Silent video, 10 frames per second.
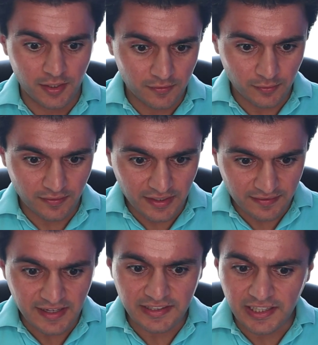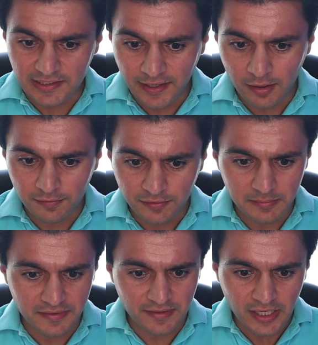So it's not exactly clear from
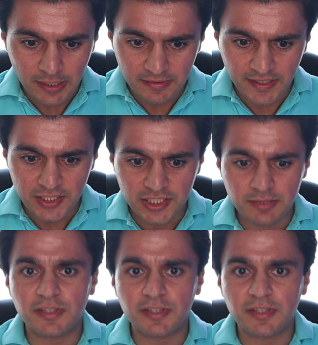this documentation,